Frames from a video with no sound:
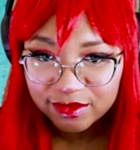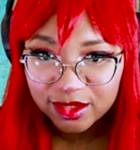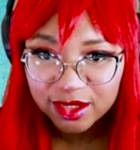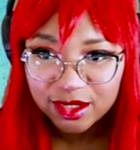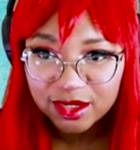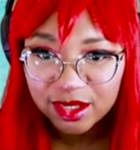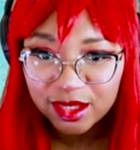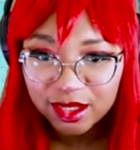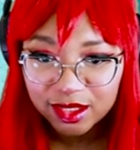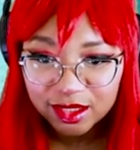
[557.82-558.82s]
instead of hitting
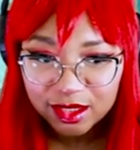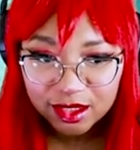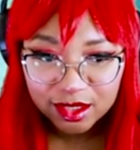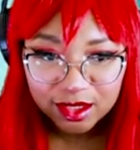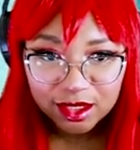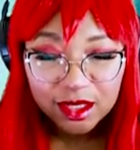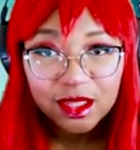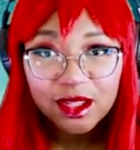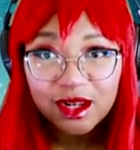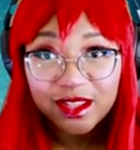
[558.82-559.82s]
E.
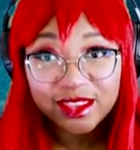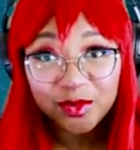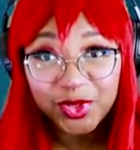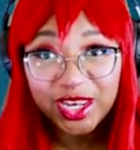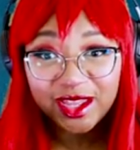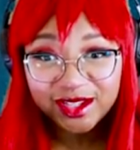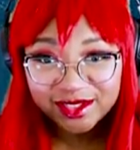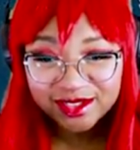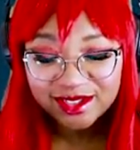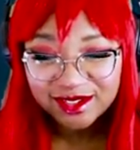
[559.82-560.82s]
Let there be
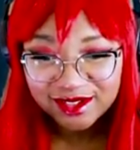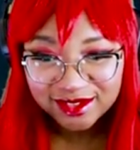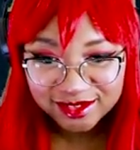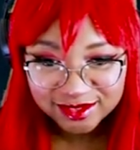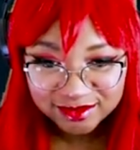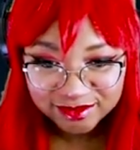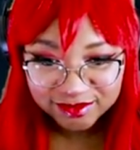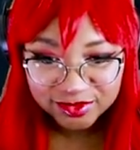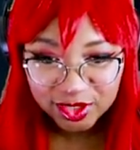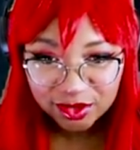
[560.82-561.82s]
light?
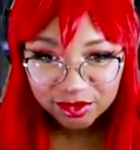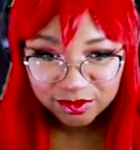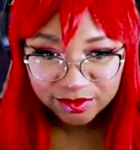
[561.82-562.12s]
No?